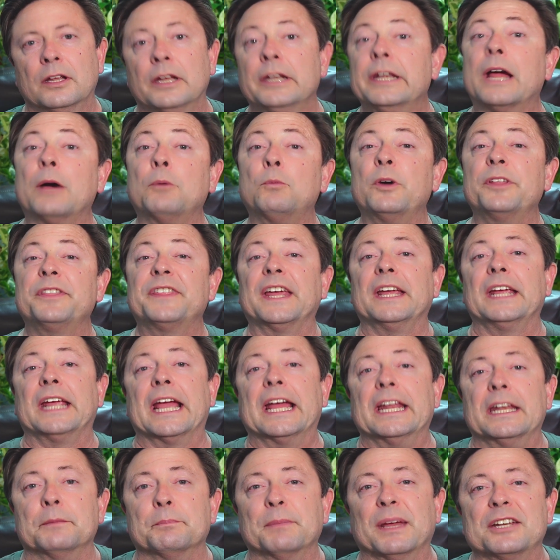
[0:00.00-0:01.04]
Now, one thing
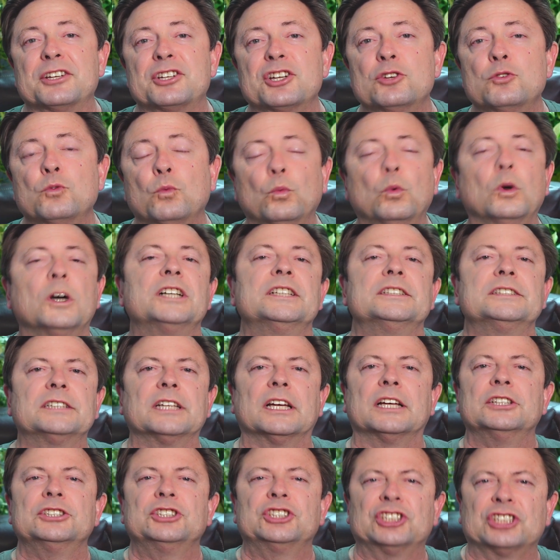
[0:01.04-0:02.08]
Eddy mentioned
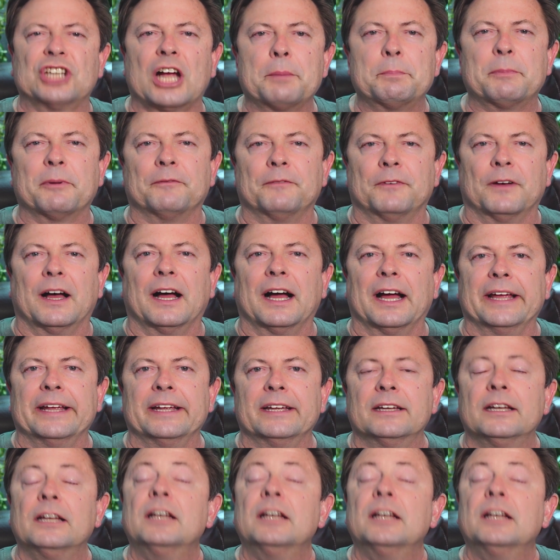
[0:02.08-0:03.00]
was Shopify.